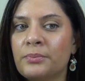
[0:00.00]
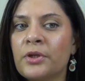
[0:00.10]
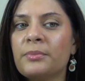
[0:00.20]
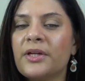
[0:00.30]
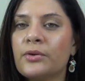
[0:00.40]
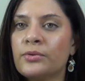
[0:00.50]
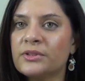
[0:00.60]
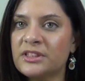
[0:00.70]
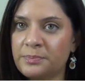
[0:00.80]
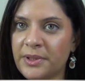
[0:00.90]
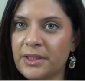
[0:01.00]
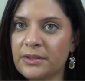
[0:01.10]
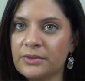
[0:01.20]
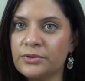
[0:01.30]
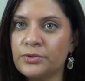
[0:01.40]
put my own
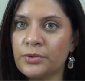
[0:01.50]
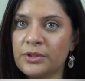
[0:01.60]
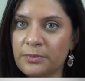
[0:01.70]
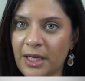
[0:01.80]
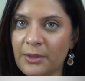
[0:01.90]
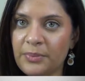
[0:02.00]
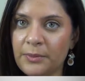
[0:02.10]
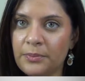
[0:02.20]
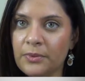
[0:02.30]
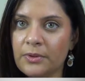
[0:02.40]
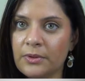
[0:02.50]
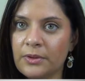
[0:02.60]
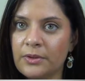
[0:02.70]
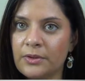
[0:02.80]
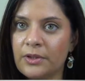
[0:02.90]
spin towards my people,
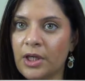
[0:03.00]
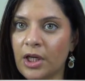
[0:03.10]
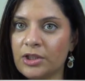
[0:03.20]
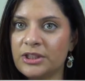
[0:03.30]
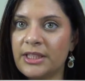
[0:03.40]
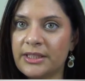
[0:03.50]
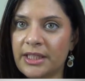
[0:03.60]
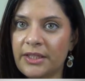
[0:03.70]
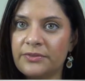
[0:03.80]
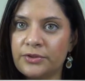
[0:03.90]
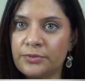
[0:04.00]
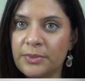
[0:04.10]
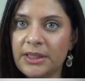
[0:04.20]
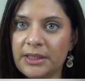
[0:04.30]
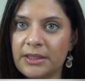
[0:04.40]
the knowledge he had gave to
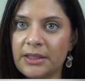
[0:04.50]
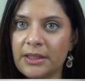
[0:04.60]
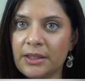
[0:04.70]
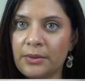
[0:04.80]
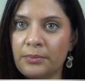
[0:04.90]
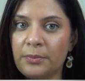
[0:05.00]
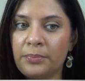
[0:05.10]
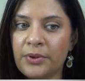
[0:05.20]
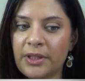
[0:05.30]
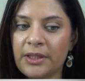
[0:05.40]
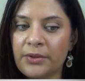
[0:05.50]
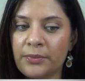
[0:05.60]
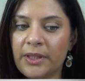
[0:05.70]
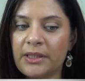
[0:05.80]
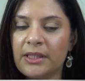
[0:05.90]
me, but put it in a
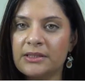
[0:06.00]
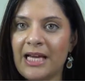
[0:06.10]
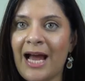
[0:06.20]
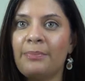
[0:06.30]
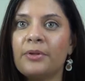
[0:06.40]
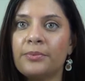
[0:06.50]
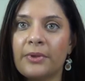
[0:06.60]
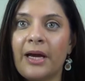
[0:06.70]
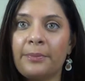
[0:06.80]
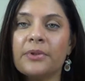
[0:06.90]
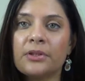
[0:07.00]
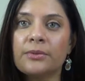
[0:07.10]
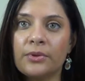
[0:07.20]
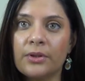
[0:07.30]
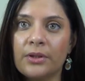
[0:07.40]
way that is
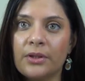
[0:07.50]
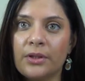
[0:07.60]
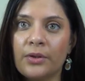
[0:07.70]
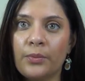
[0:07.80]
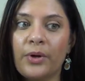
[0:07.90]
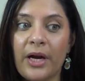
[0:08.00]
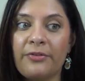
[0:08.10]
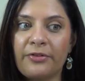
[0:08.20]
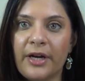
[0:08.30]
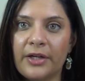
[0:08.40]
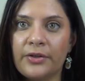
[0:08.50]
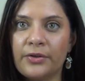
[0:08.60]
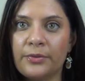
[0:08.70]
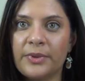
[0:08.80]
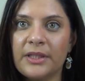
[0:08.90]
applicable wherever I
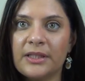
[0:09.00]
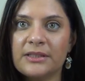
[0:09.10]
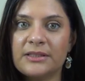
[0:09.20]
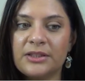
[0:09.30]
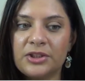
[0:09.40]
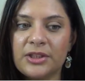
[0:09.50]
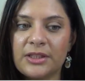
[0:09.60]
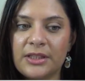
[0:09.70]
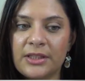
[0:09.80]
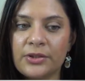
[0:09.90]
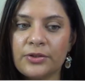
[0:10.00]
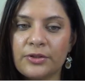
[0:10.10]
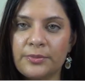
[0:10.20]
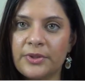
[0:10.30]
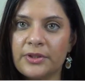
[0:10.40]
go, because teaching in the
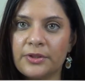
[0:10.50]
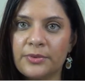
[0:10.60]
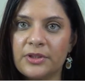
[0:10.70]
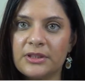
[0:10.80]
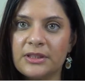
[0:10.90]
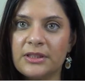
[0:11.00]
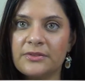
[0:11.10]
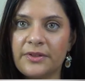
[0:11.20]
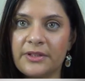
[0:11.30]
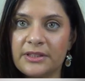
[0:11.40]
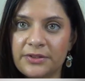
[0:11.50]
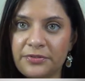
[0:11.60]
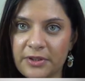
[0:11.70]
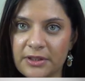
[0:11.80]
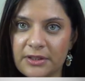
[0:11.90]
Indo-Caribbean community is very
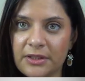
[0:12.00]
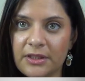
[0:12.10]
different.